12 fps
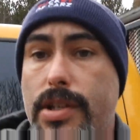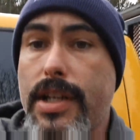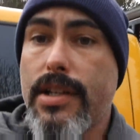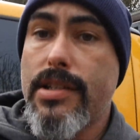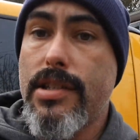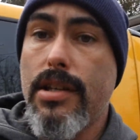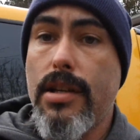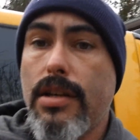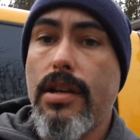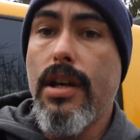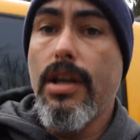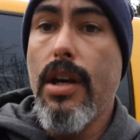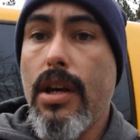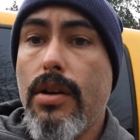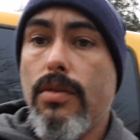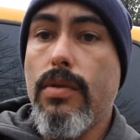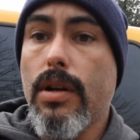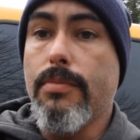so I can see
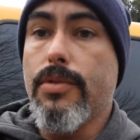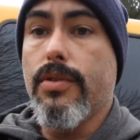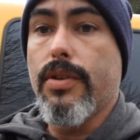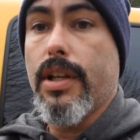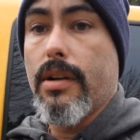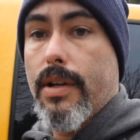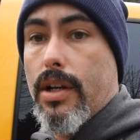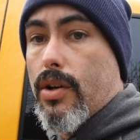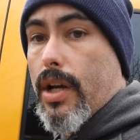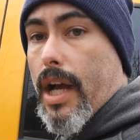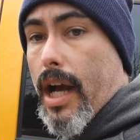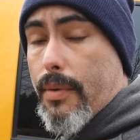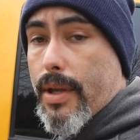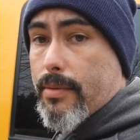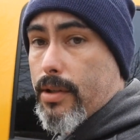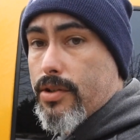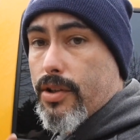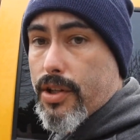what I'm doing. There we go. We
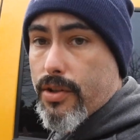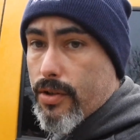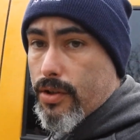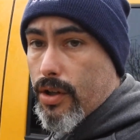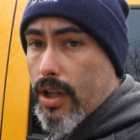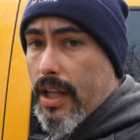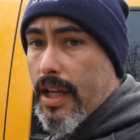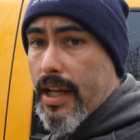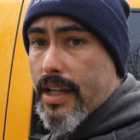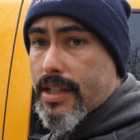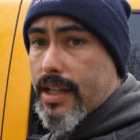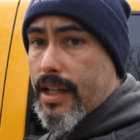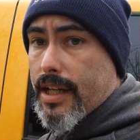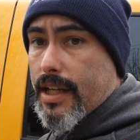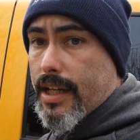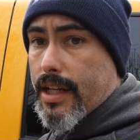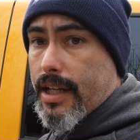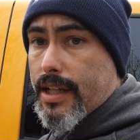kept on doing the Google
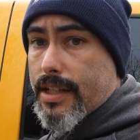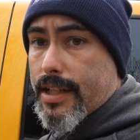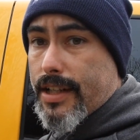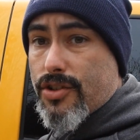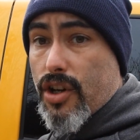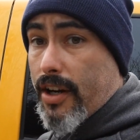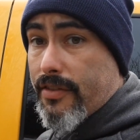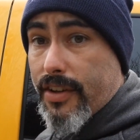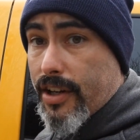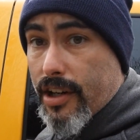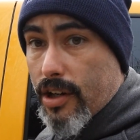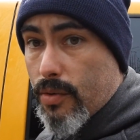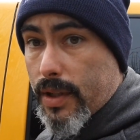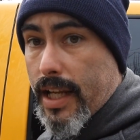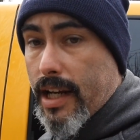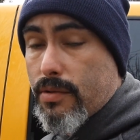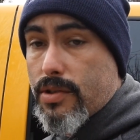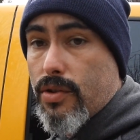to try and figure out what the
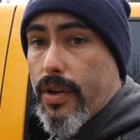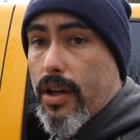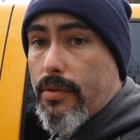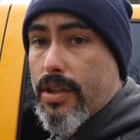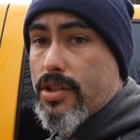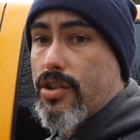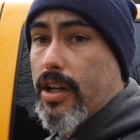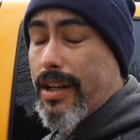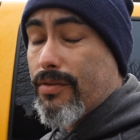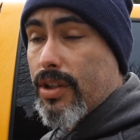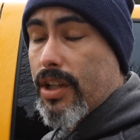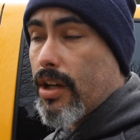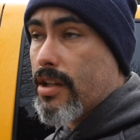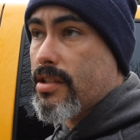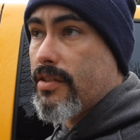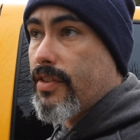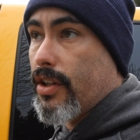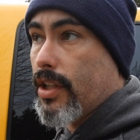heck was going on with this truck. It really
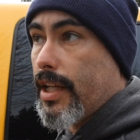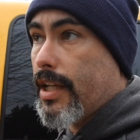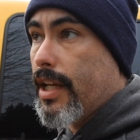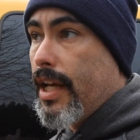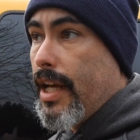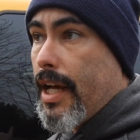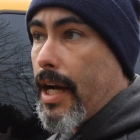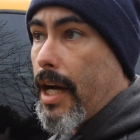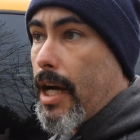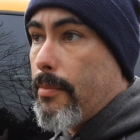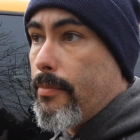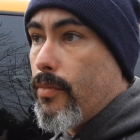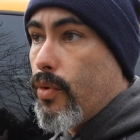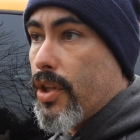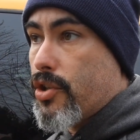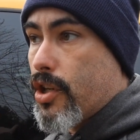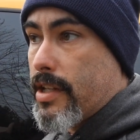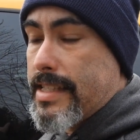honestly felt like when
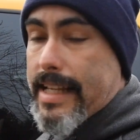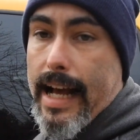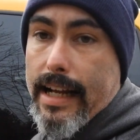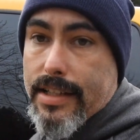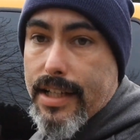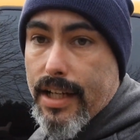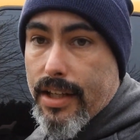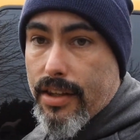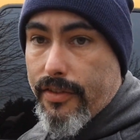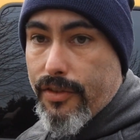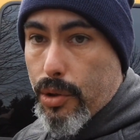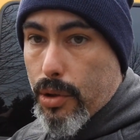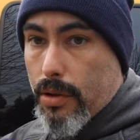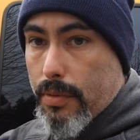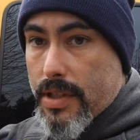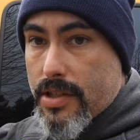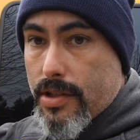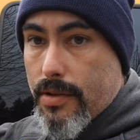the truck sat, the fuel
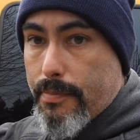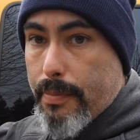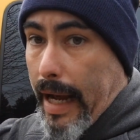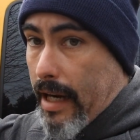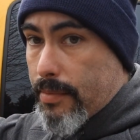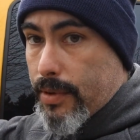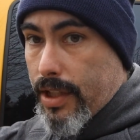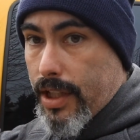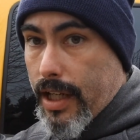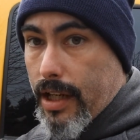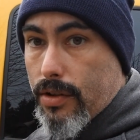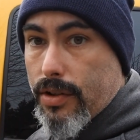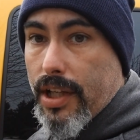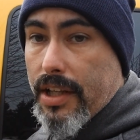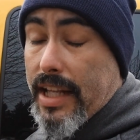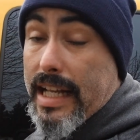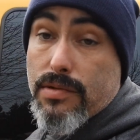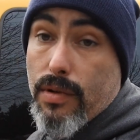was back bleeding out,
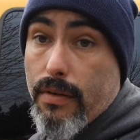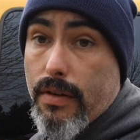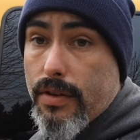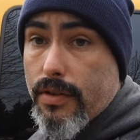and that's why we